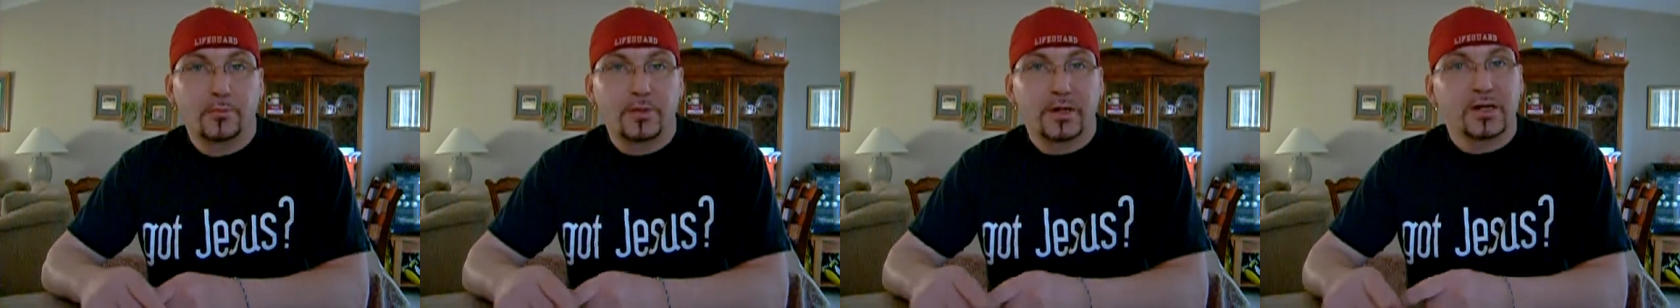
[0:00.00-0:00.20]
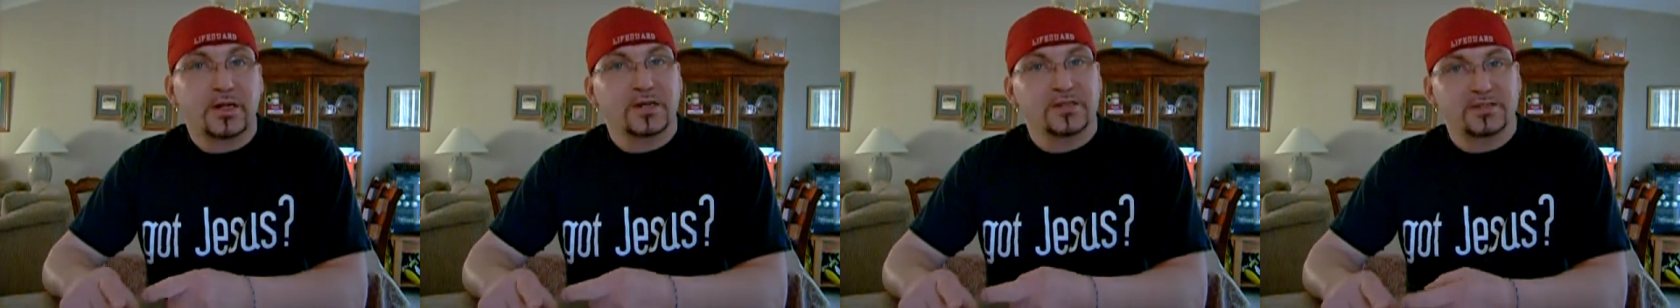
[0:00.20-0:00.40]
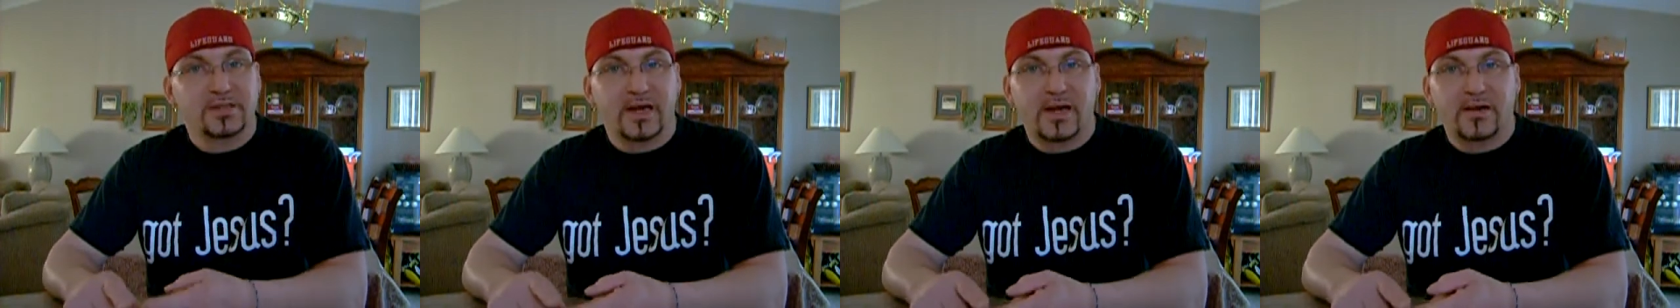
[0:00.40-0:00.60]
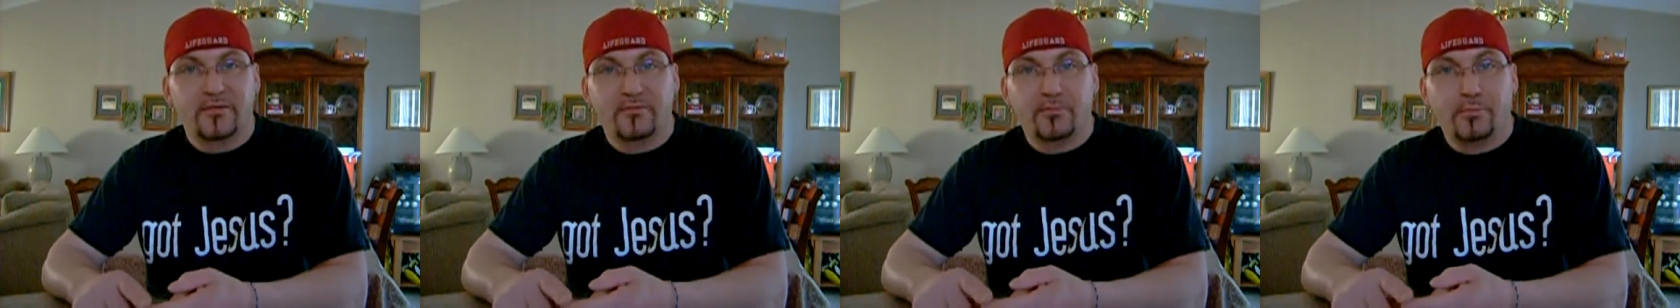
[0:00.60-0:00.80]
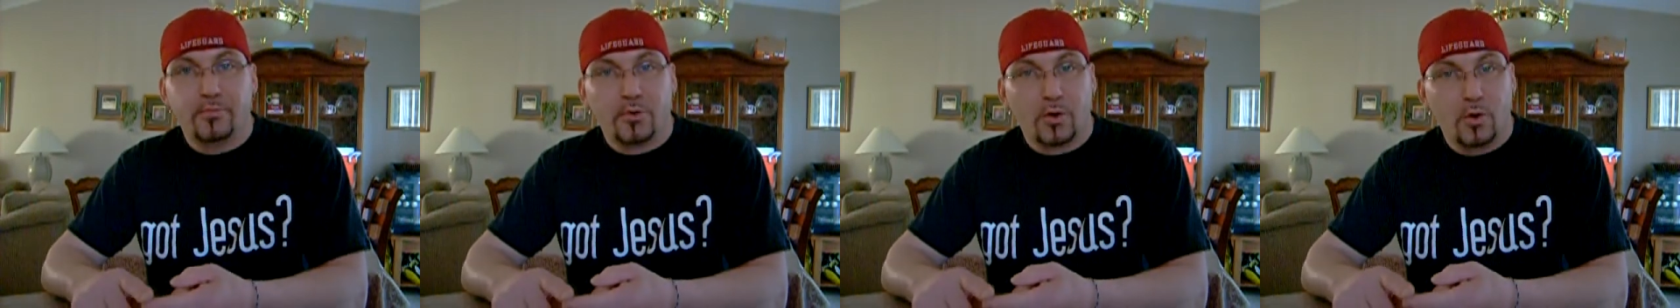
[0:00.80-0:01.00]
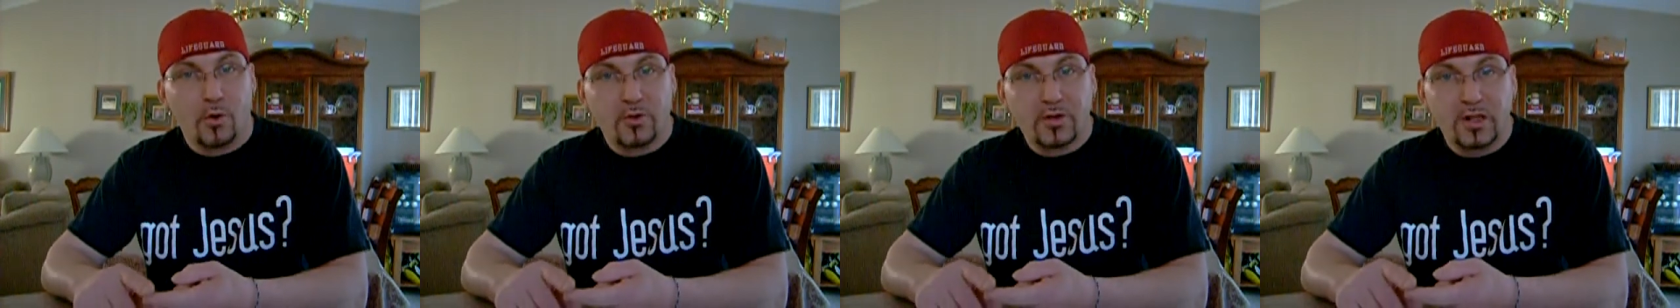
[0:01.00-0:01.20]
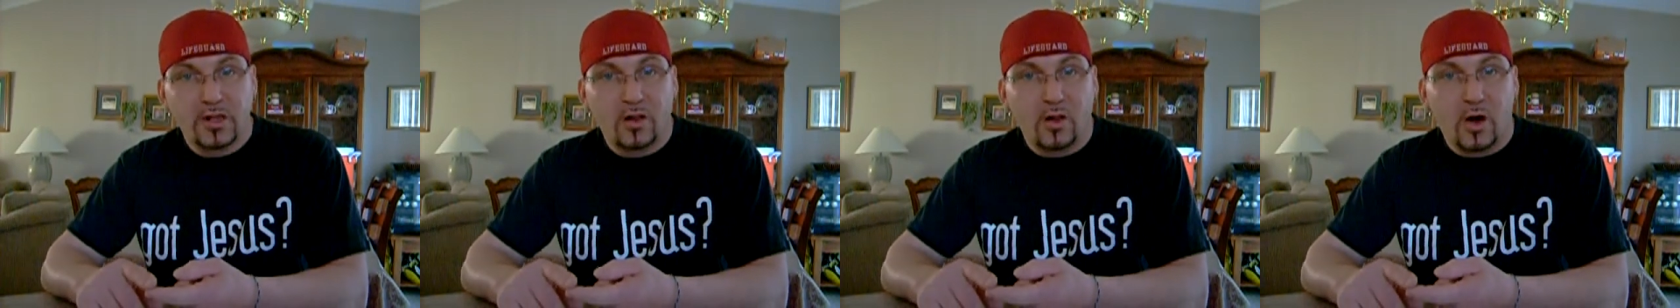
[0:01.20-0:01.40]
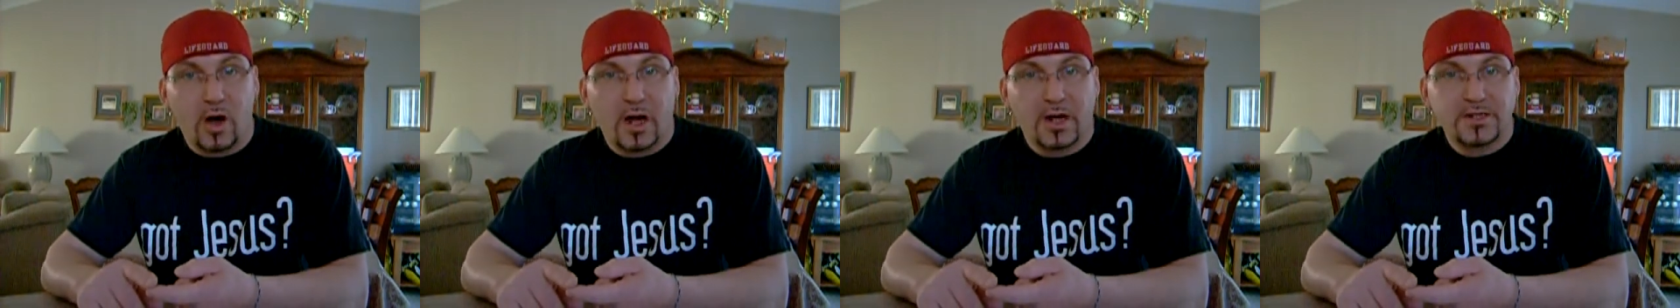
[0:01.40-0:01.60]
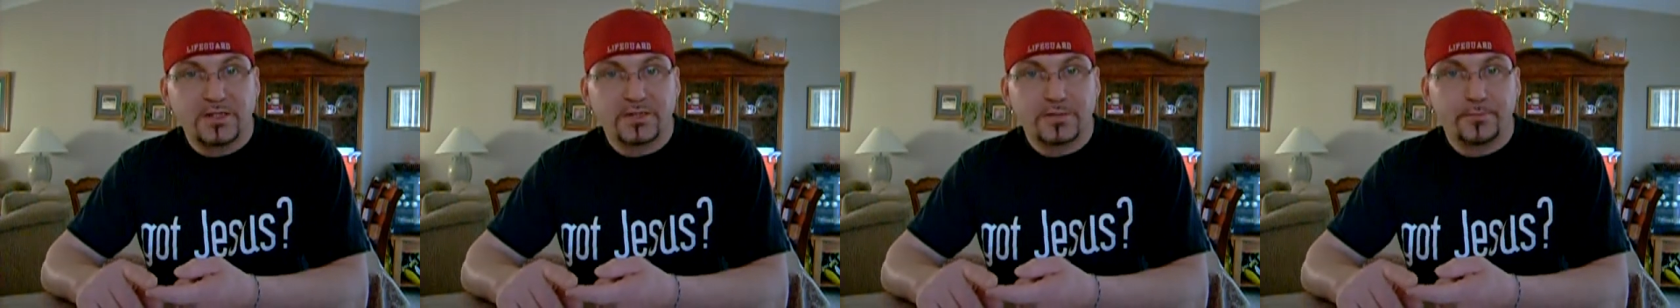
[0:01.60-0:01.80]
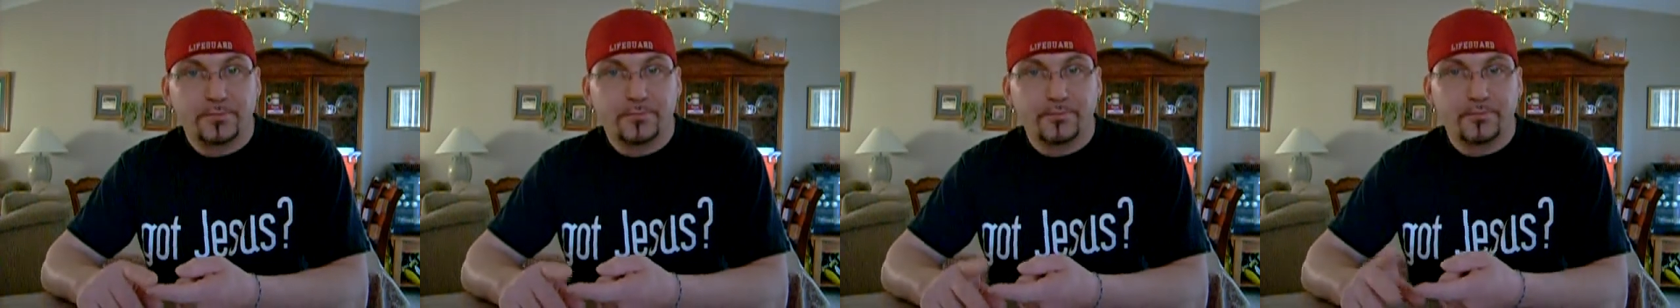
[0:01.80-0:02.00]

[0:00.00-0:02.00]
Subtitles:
because they have broken laws,